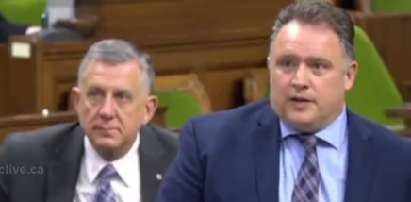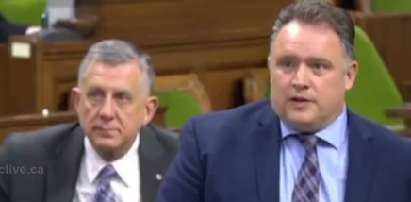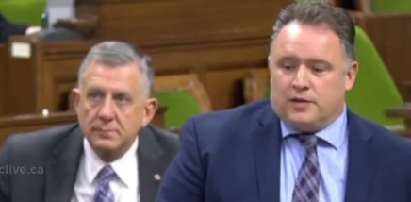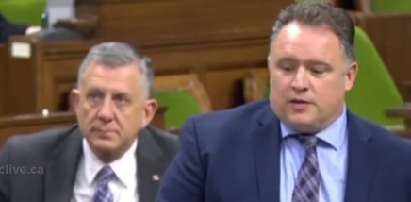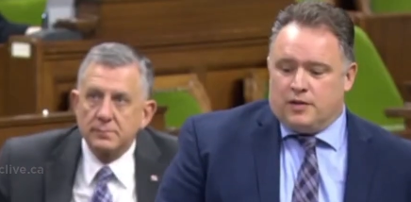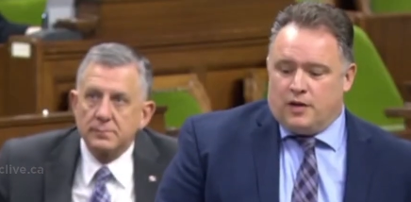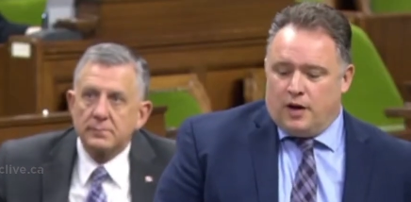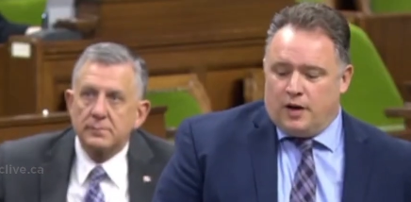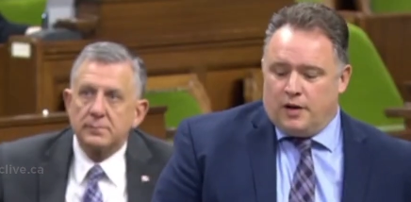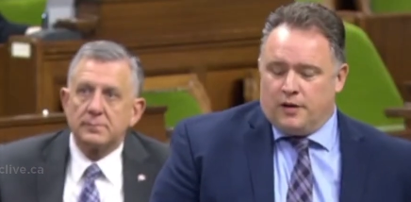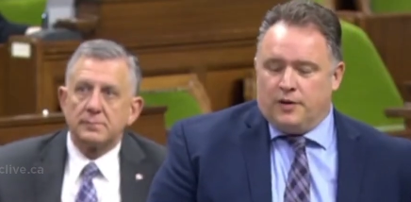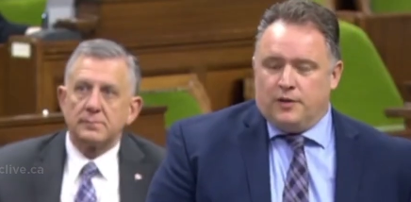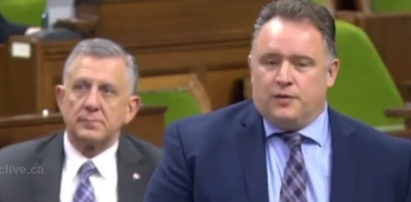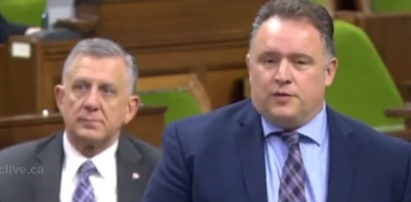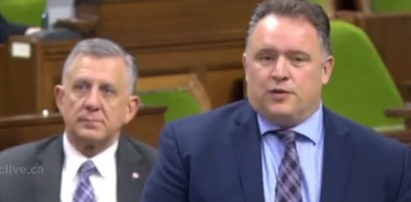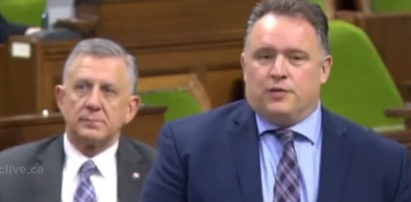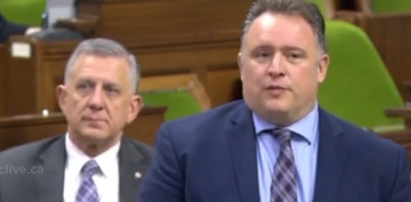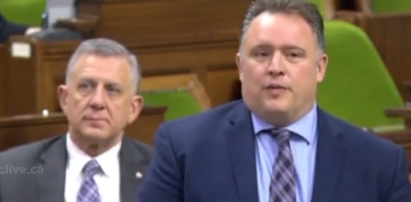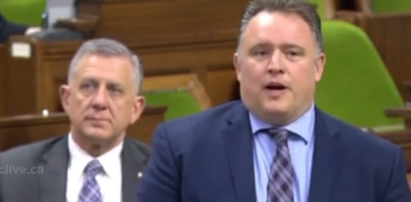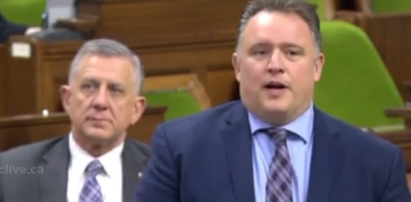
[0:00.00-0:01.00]
Speaker 1: and it's an honor
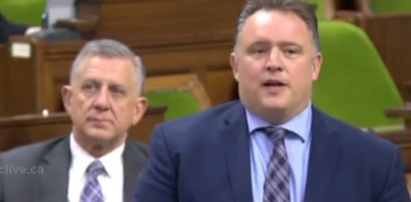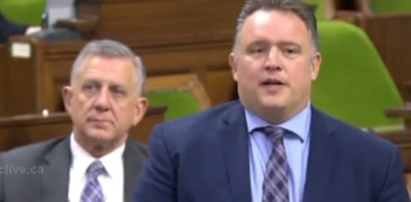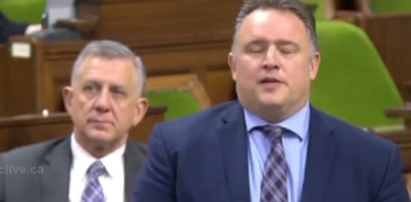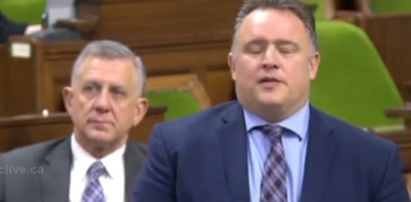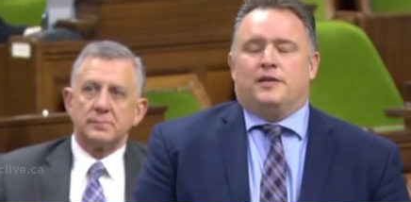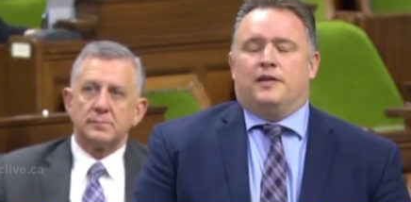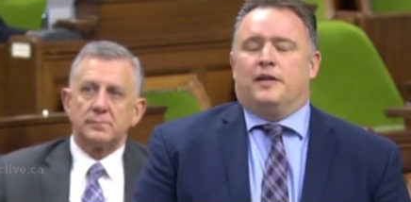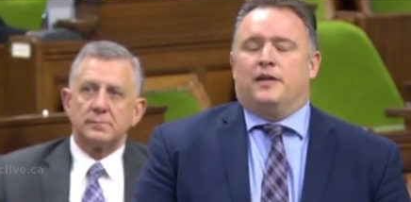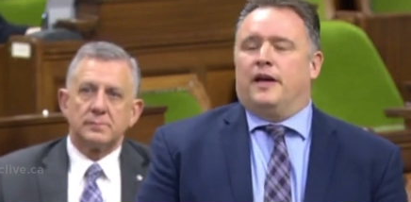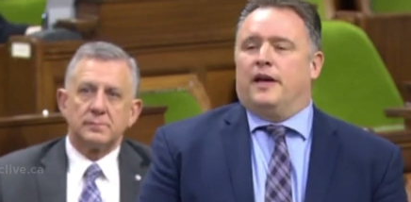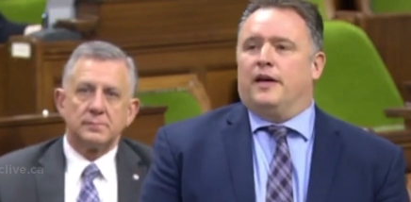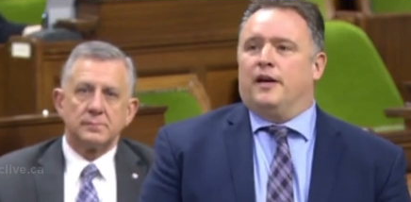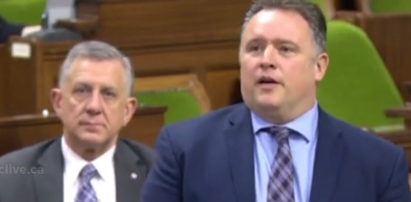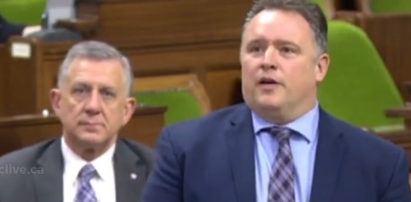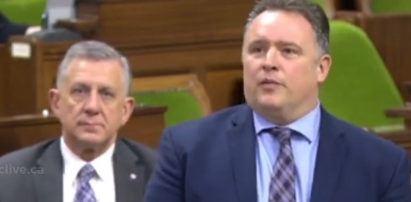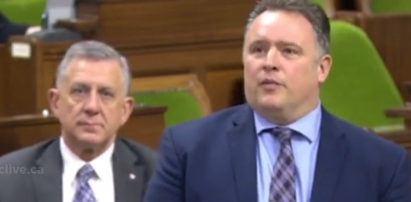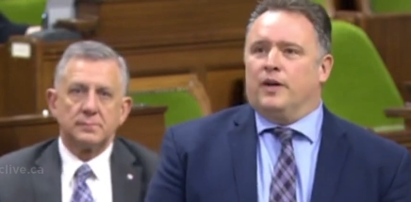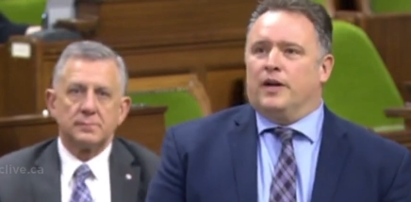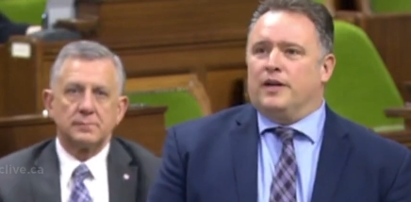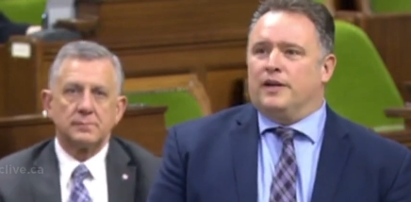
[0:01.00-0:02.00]
to rise today
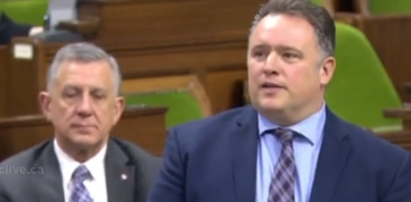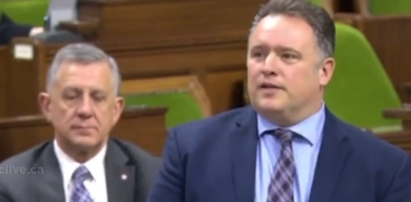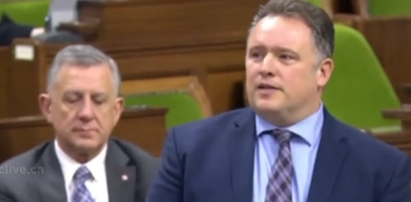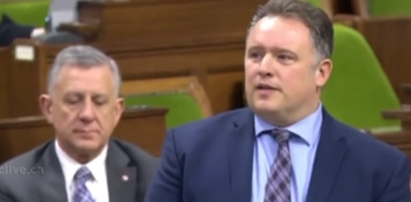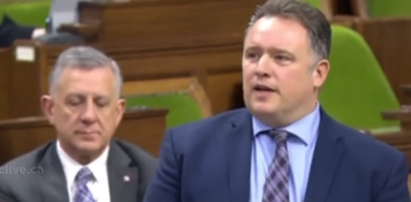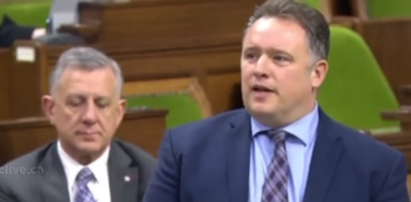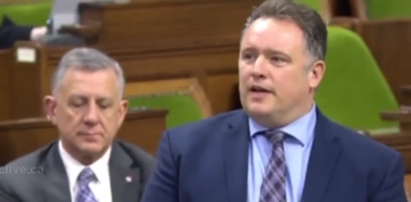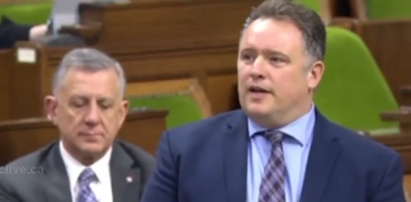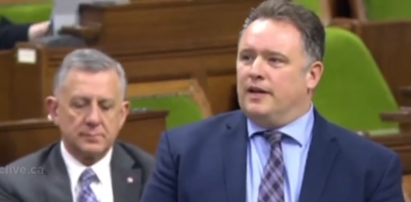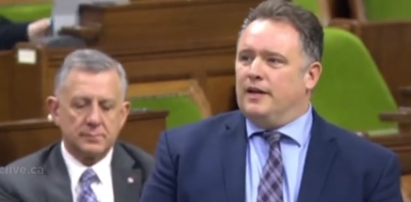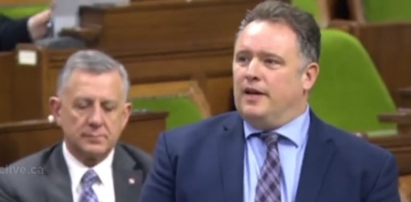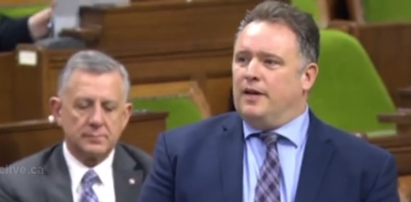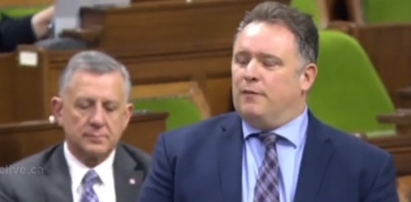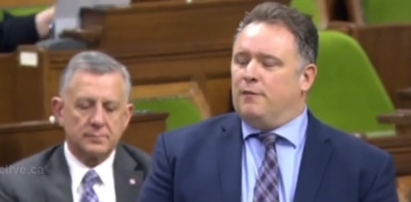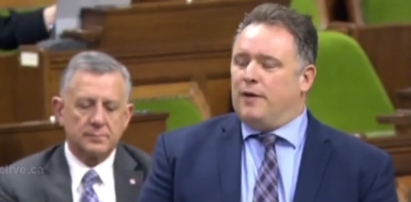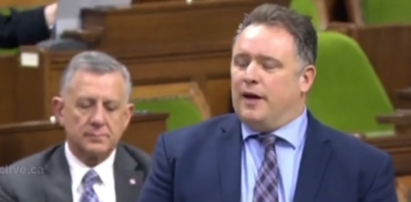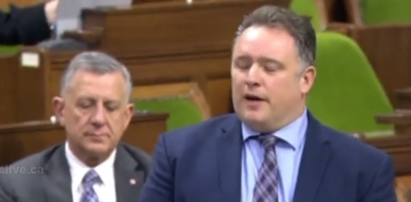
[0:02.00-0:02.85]
on what is a, a